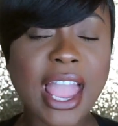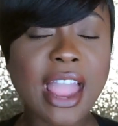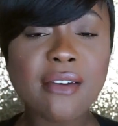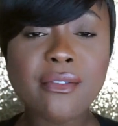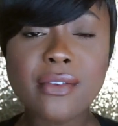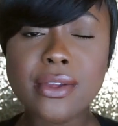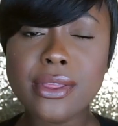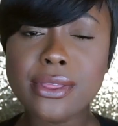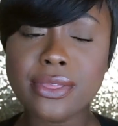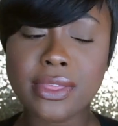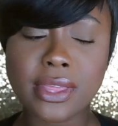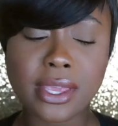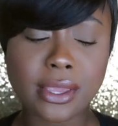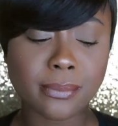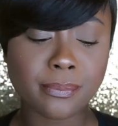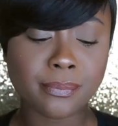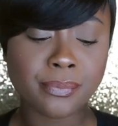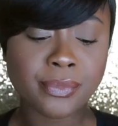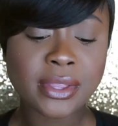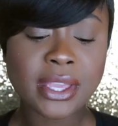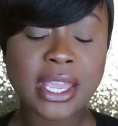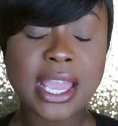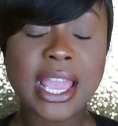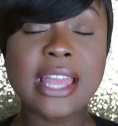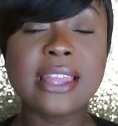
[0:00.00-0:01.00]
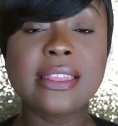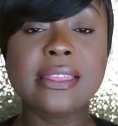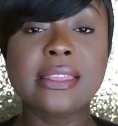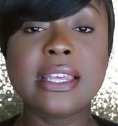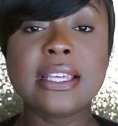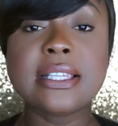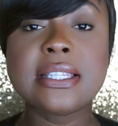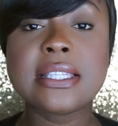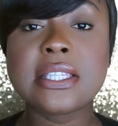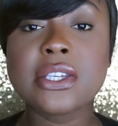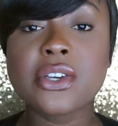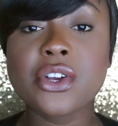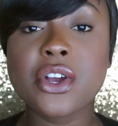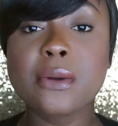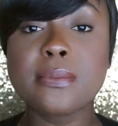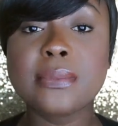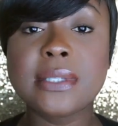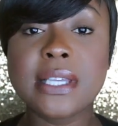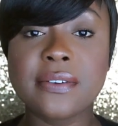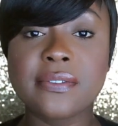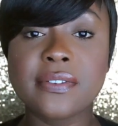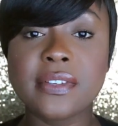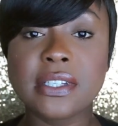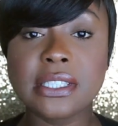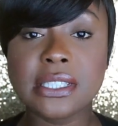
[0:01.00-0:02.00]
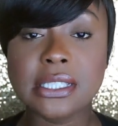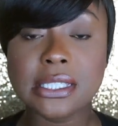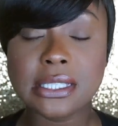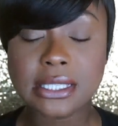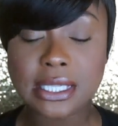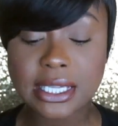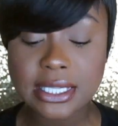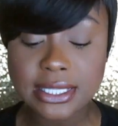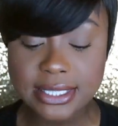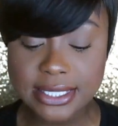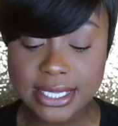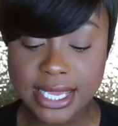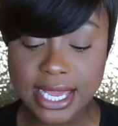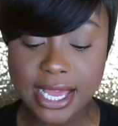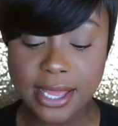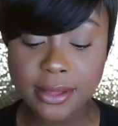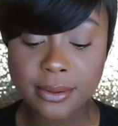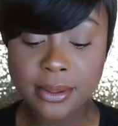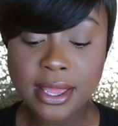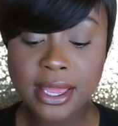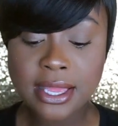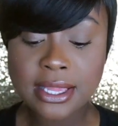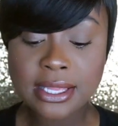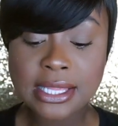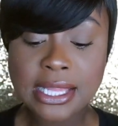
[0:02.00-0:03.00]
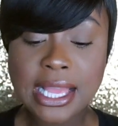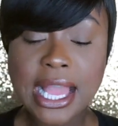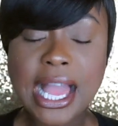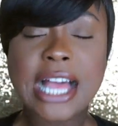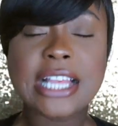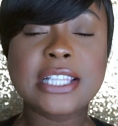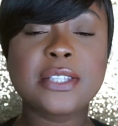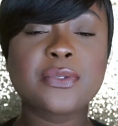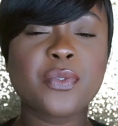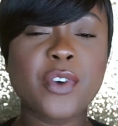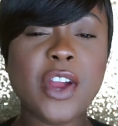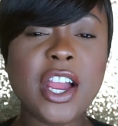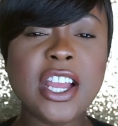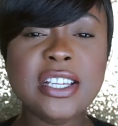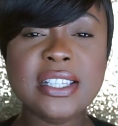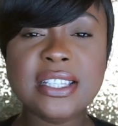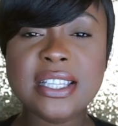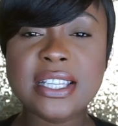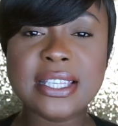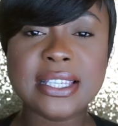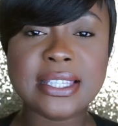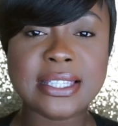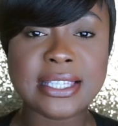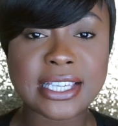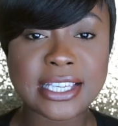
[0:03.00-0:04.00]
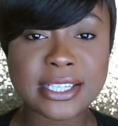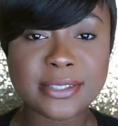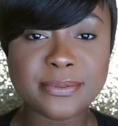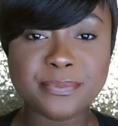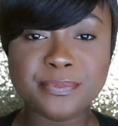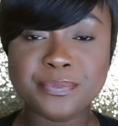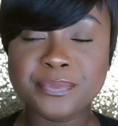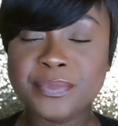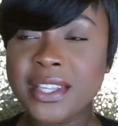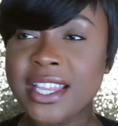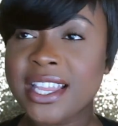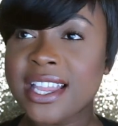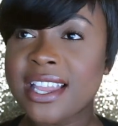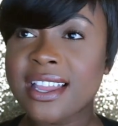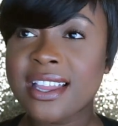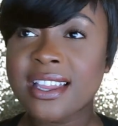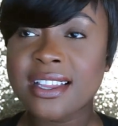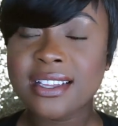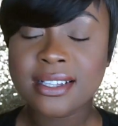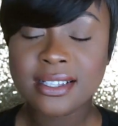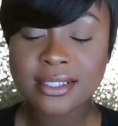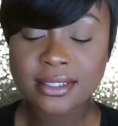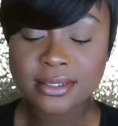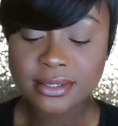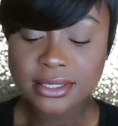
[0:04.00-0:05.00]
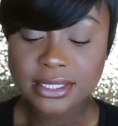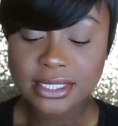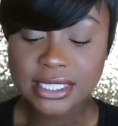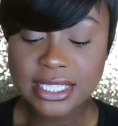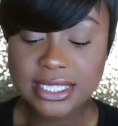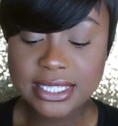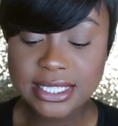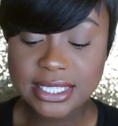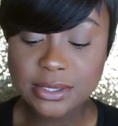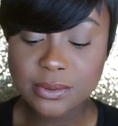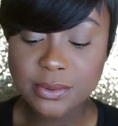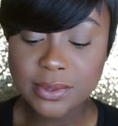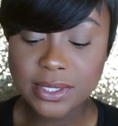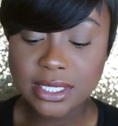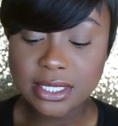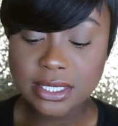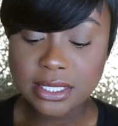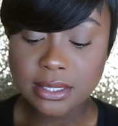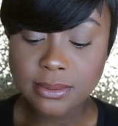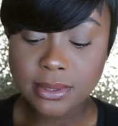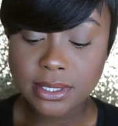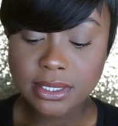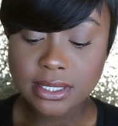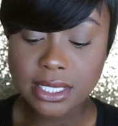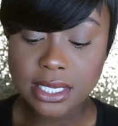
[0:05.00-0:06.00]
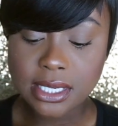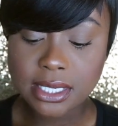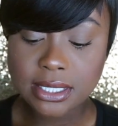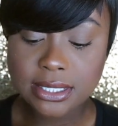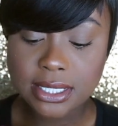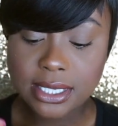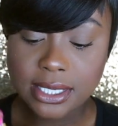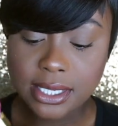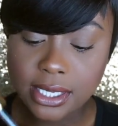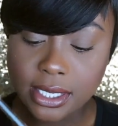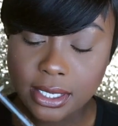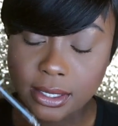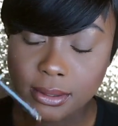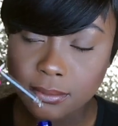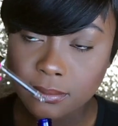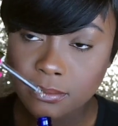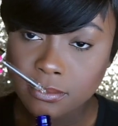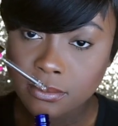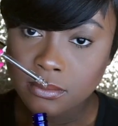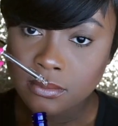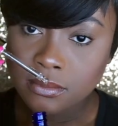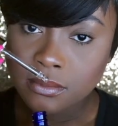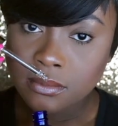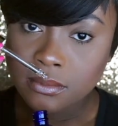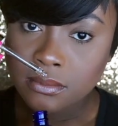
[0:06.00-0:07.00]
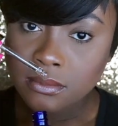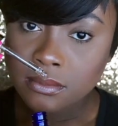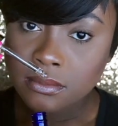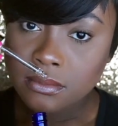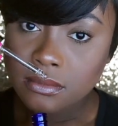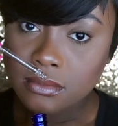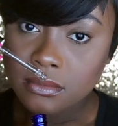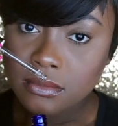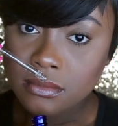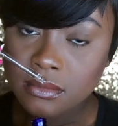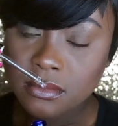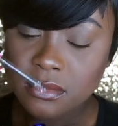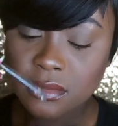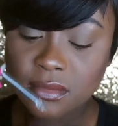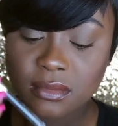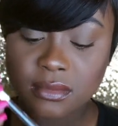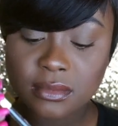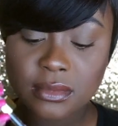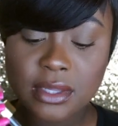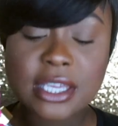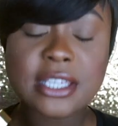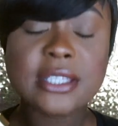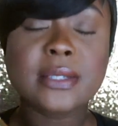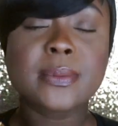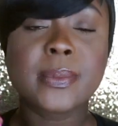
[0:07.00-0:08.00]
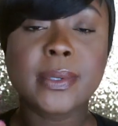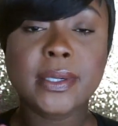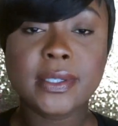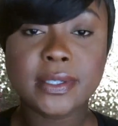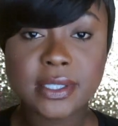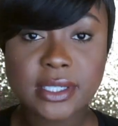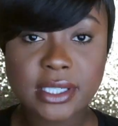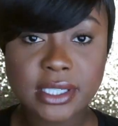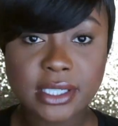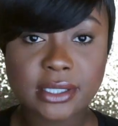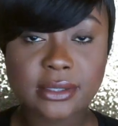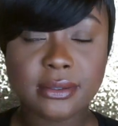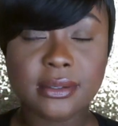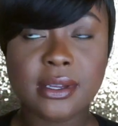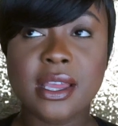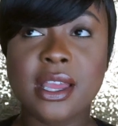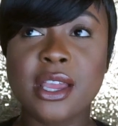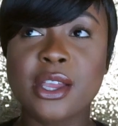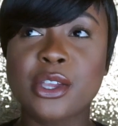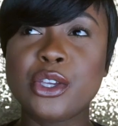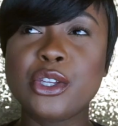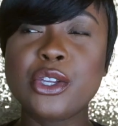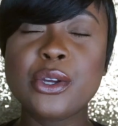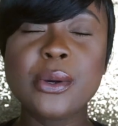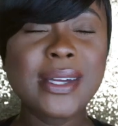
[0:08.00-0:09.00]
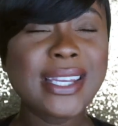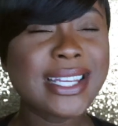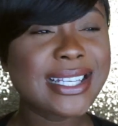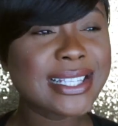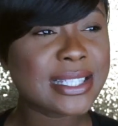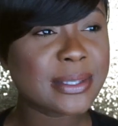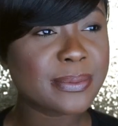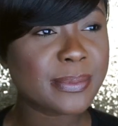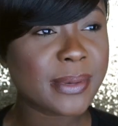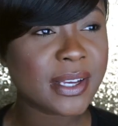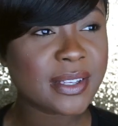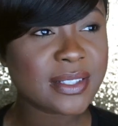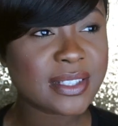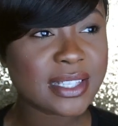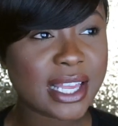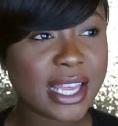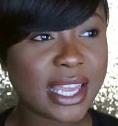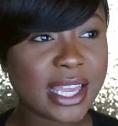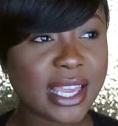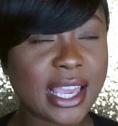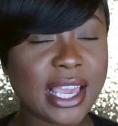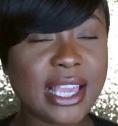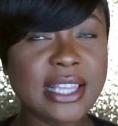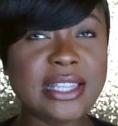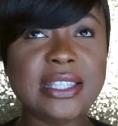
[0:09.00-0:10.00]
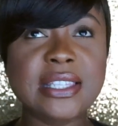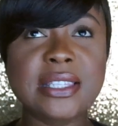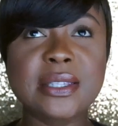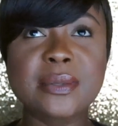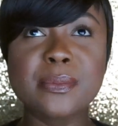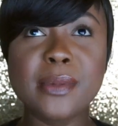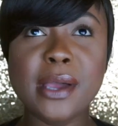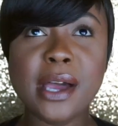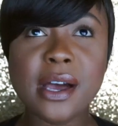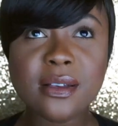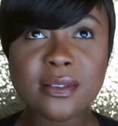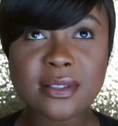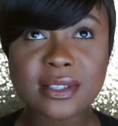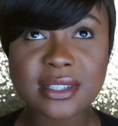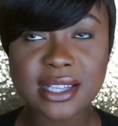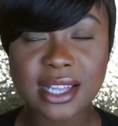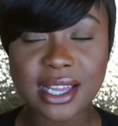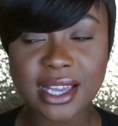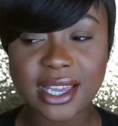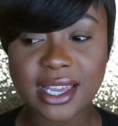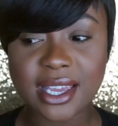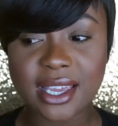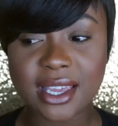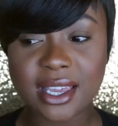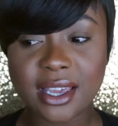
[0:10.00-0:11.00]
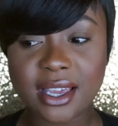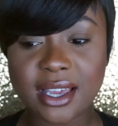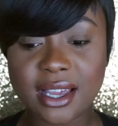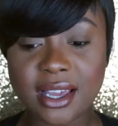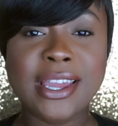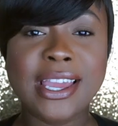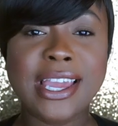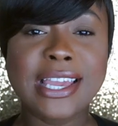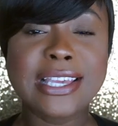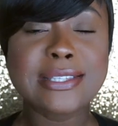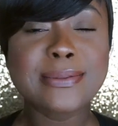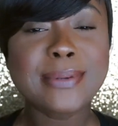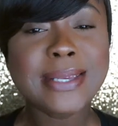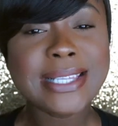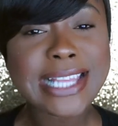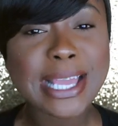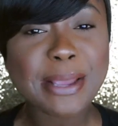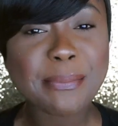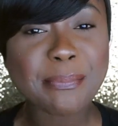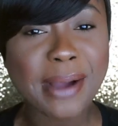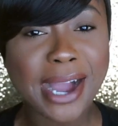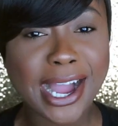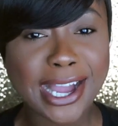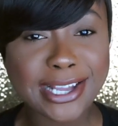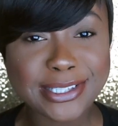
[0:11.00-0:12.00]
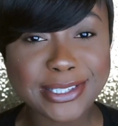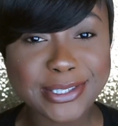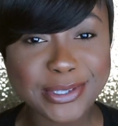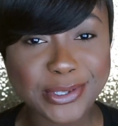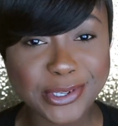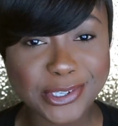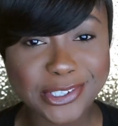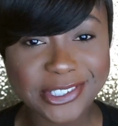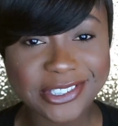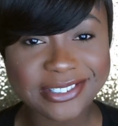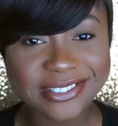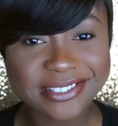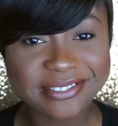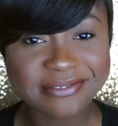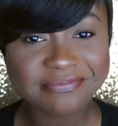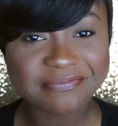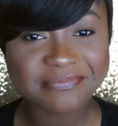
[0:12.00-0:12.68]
everything and this serum definitely does that as far as the scent Let's see what it smells like because I can't. It smells good. You know what it smells like? It smells like, it smells like Pine-Sol.